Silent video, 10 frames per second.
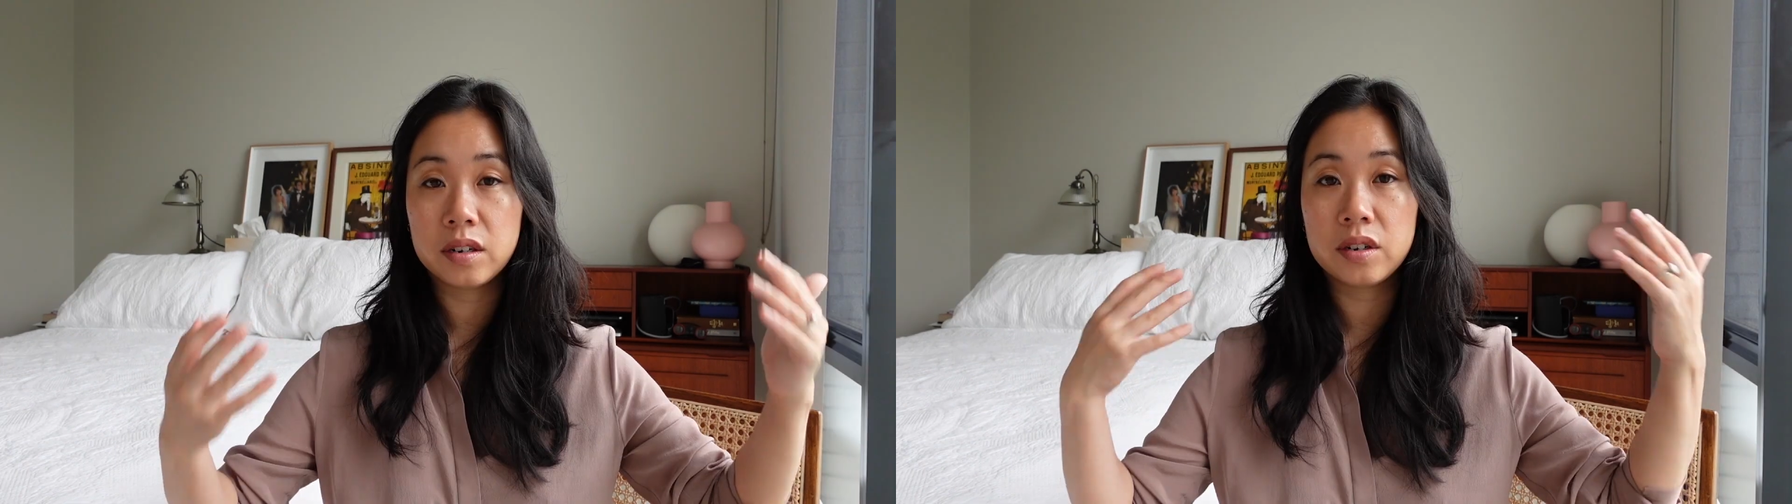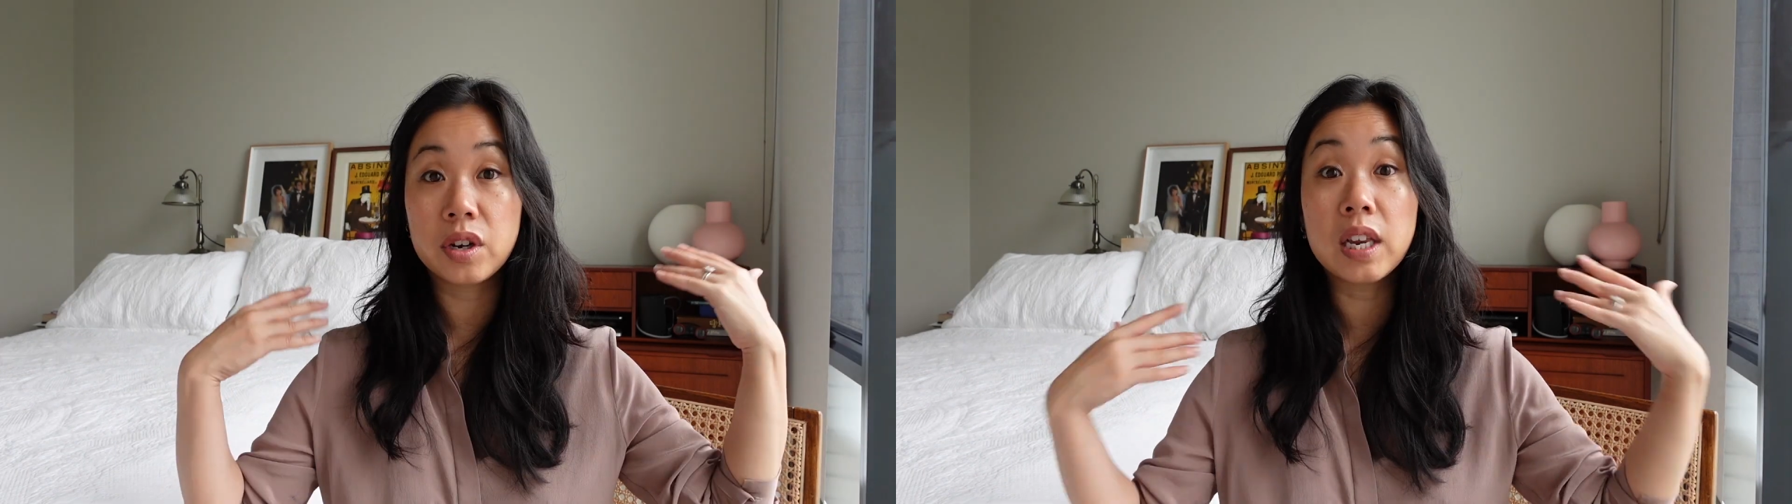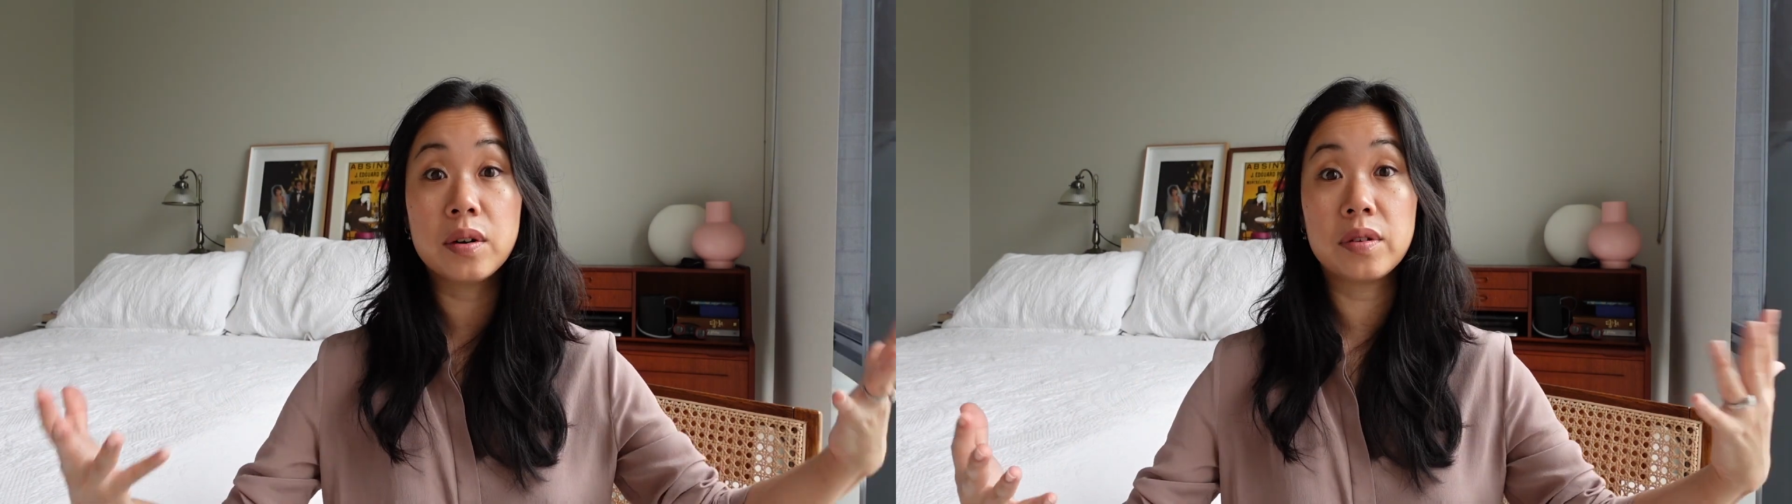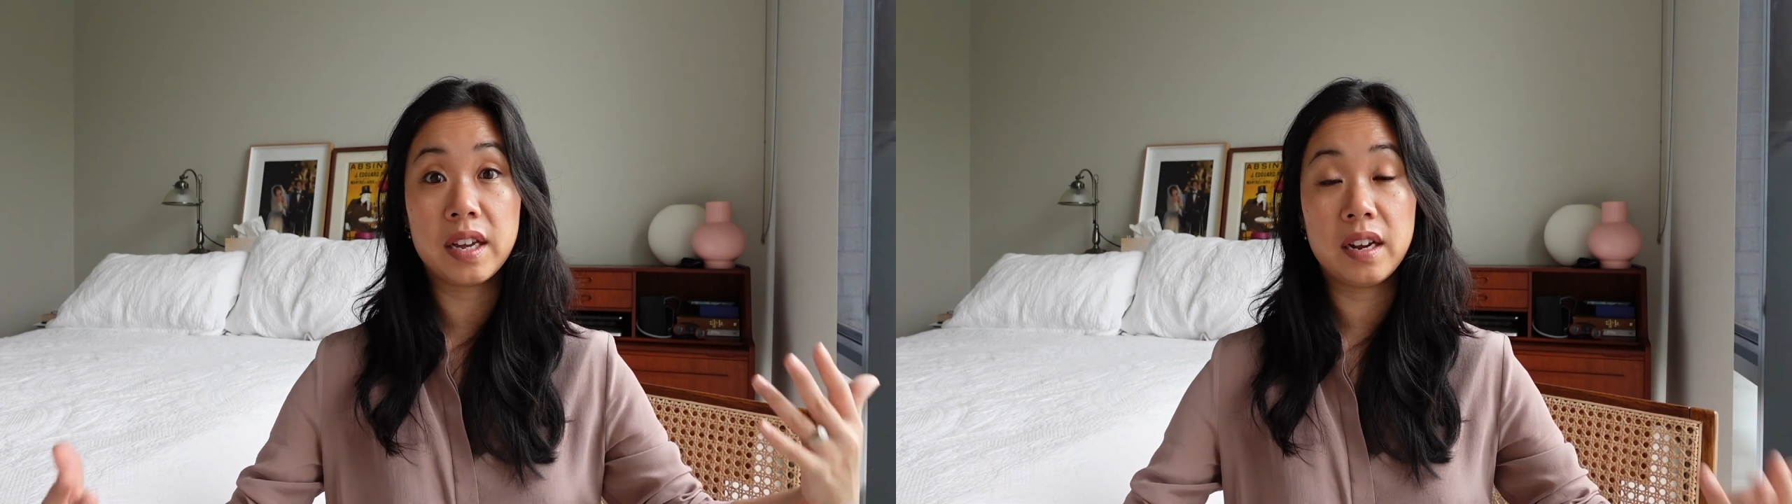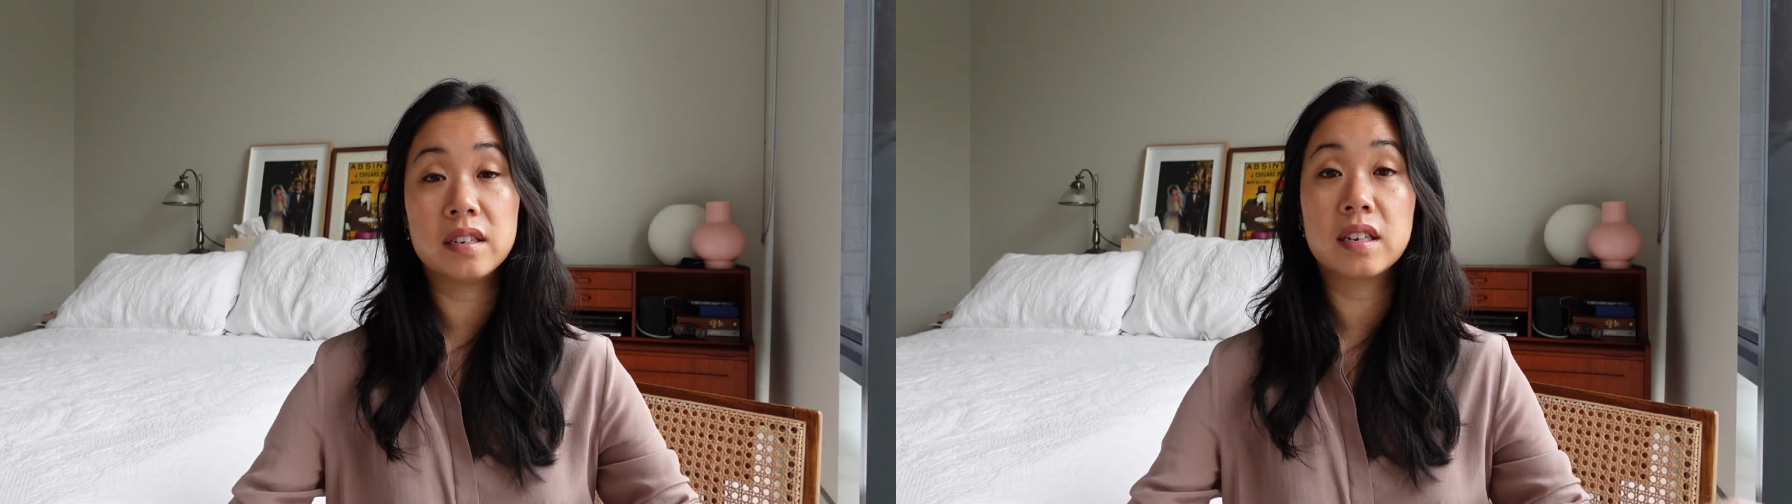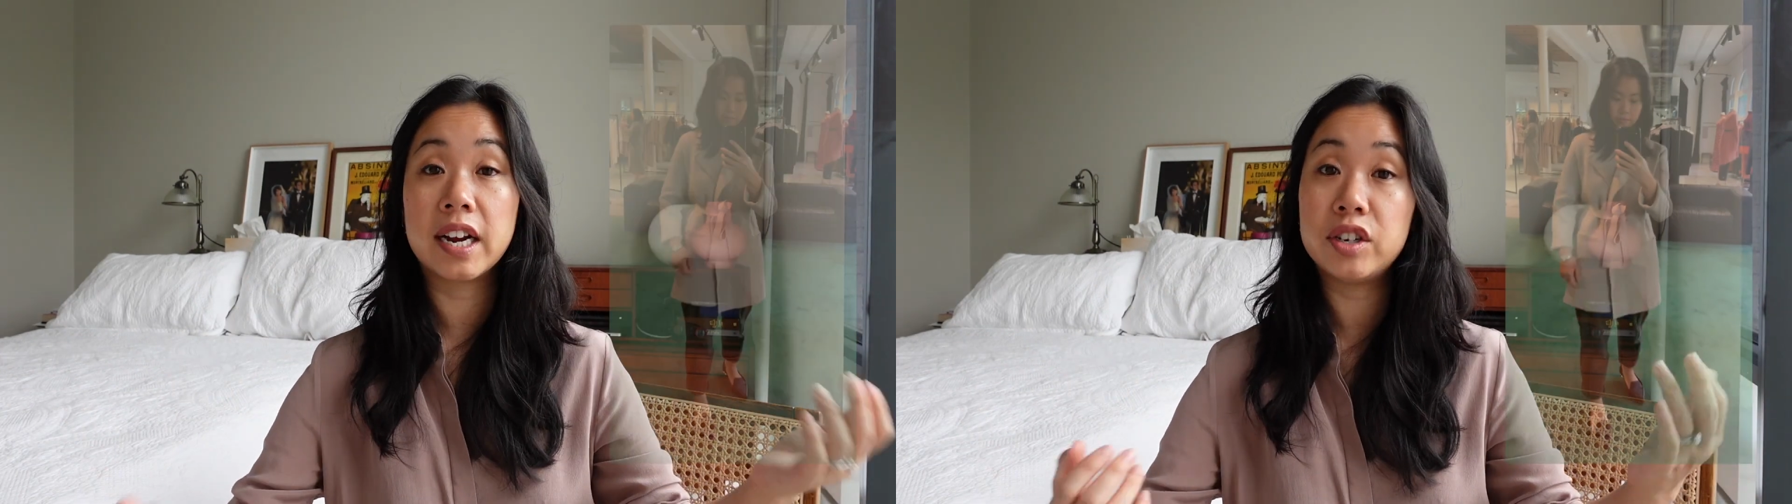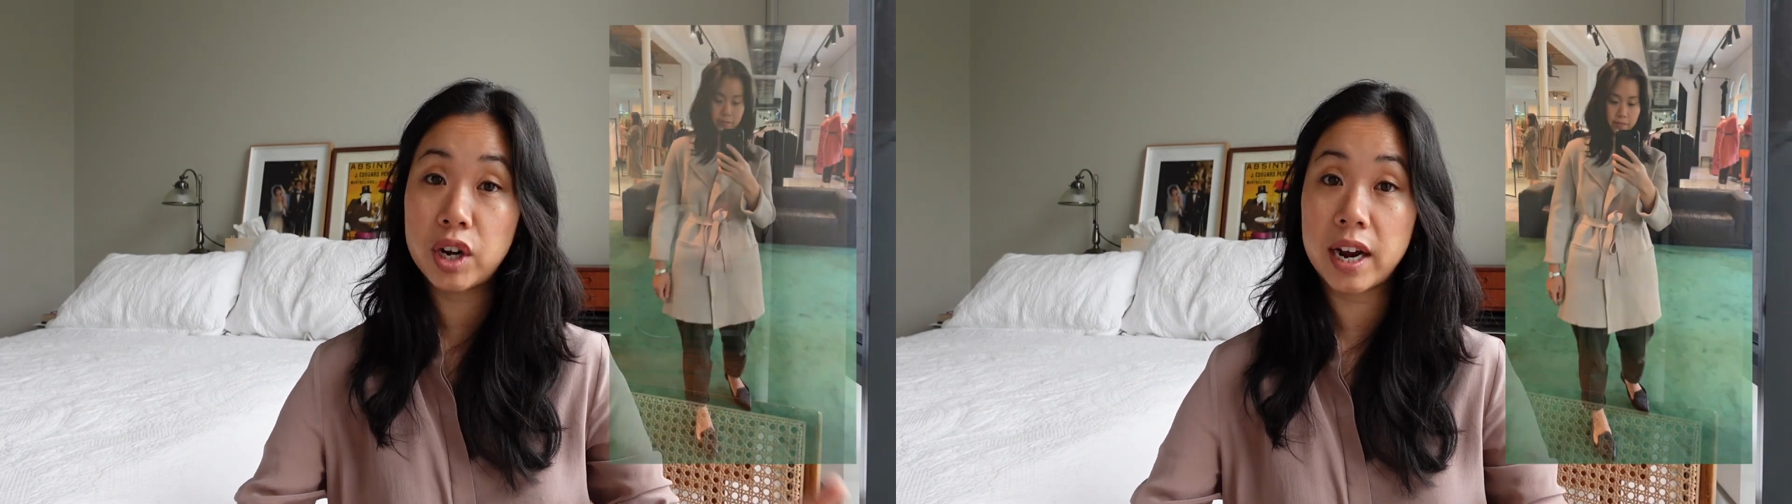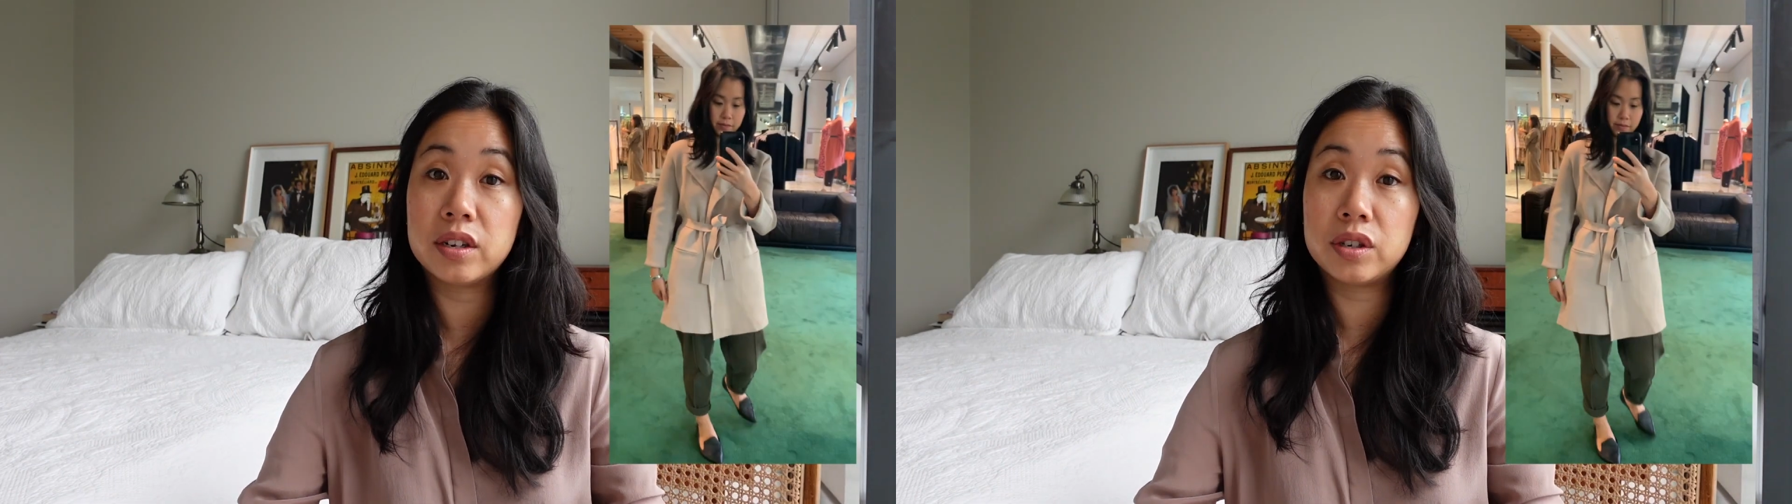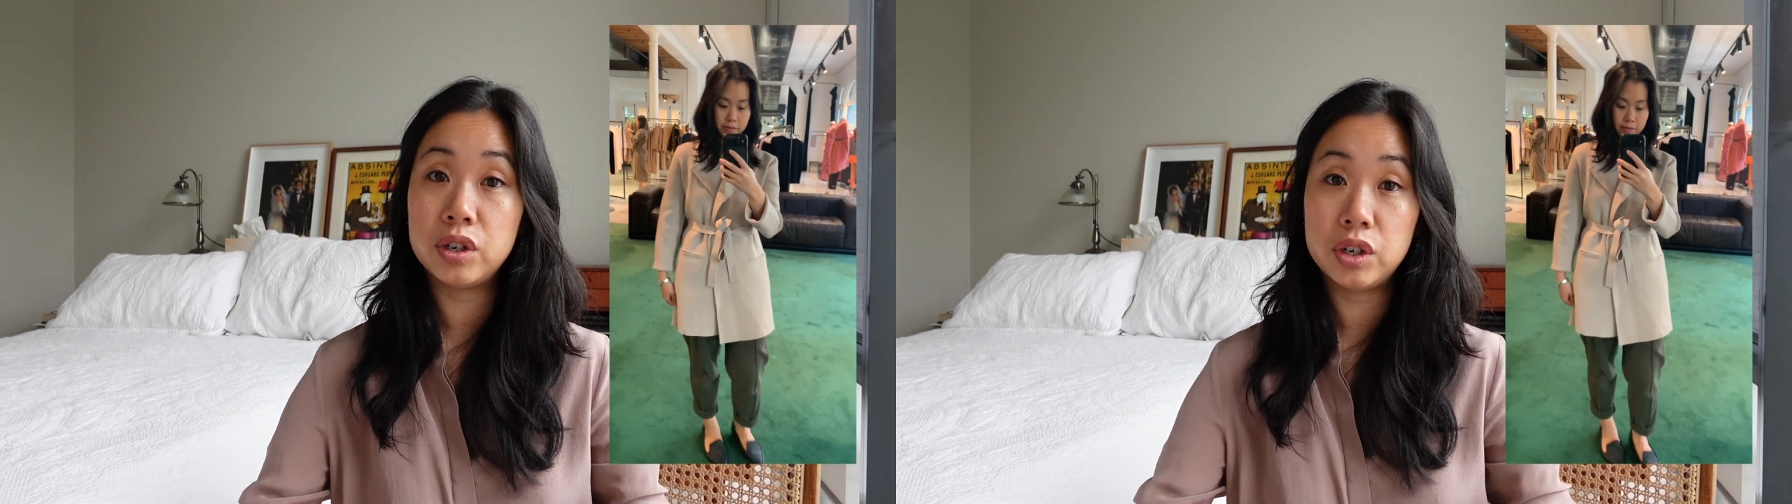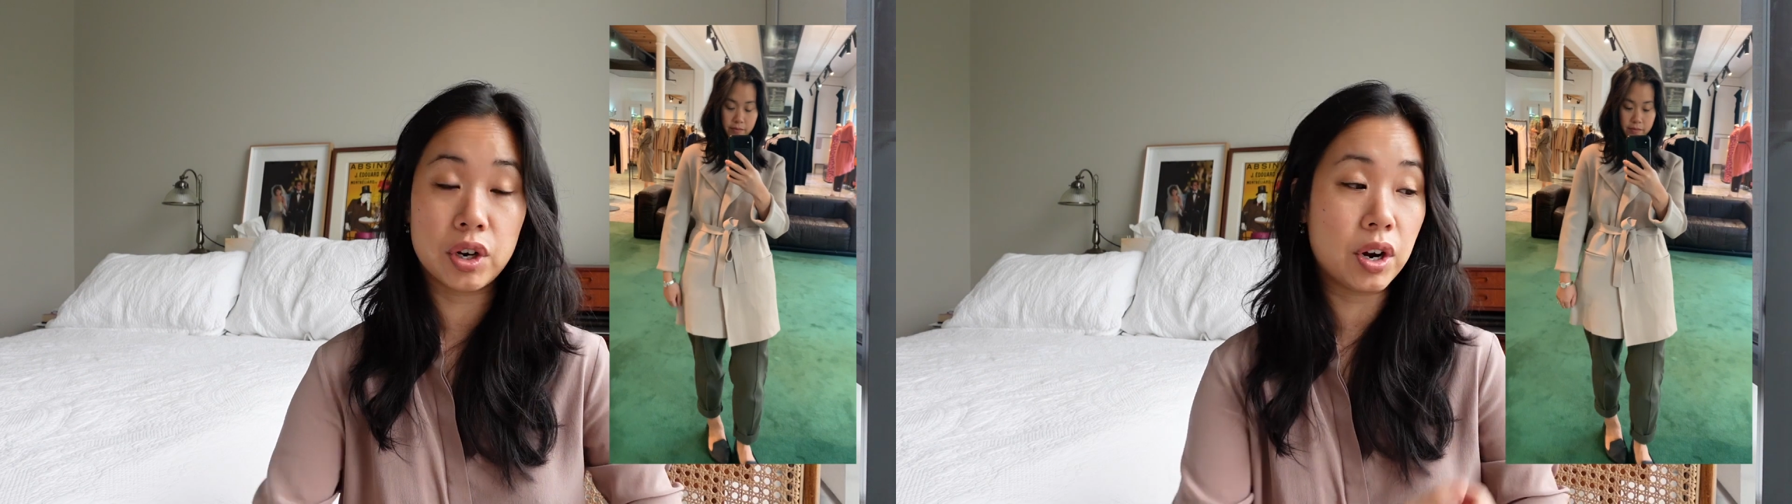So little things like jackets
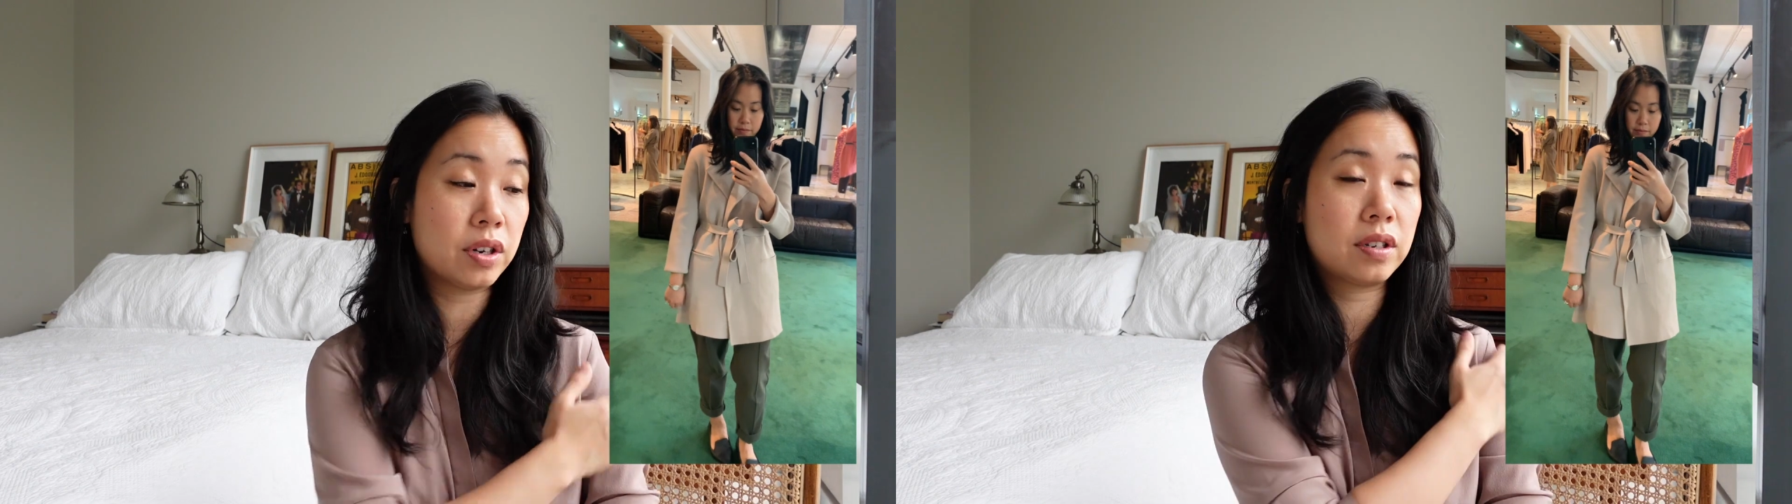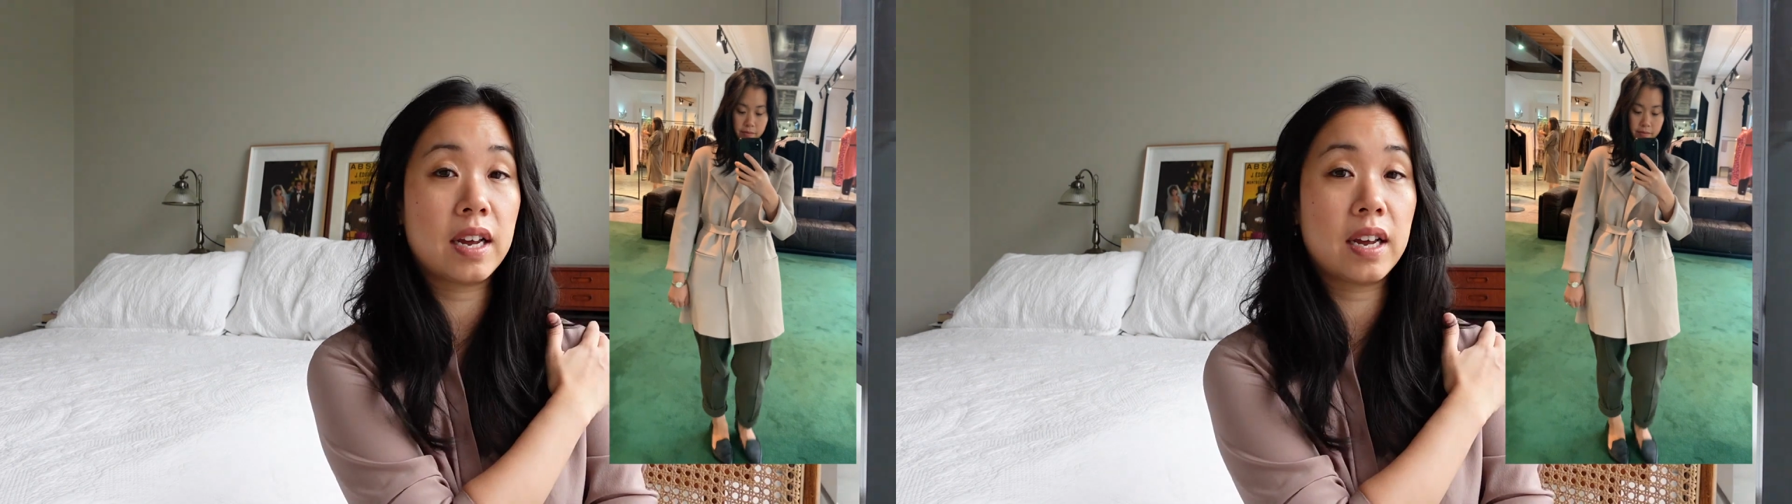and shirts,